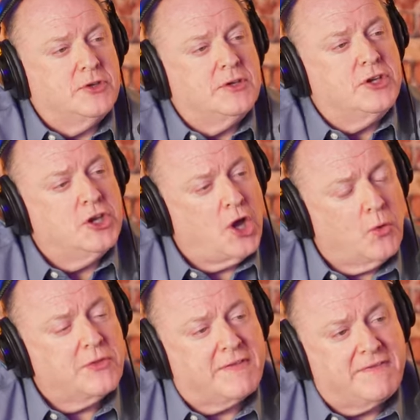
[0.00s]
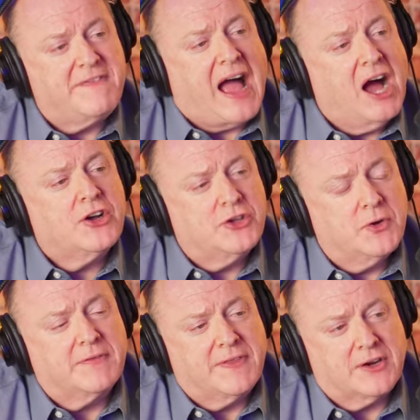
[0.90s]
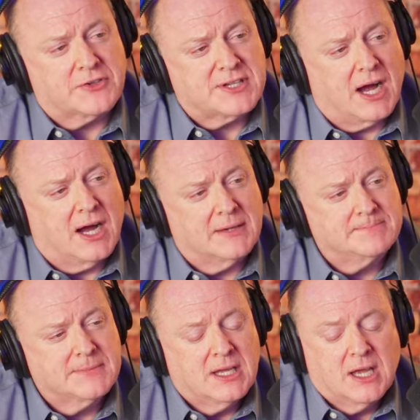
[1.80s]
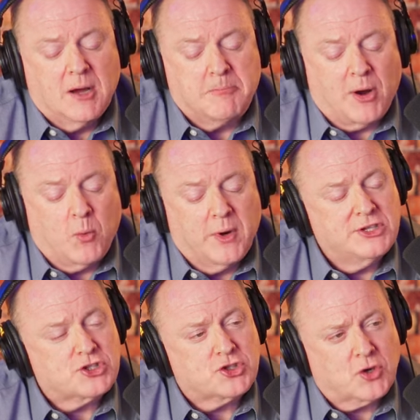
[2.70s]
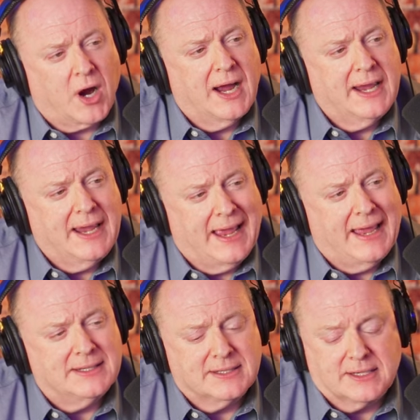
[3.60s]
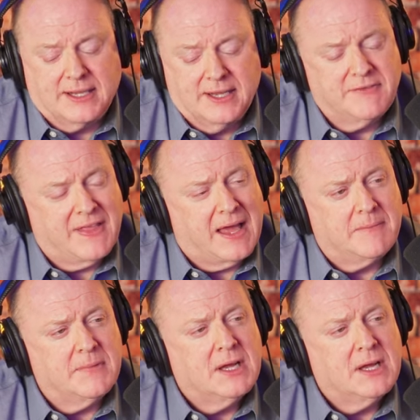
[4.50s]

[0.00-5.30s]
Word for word: know the value of their time right but we try and give them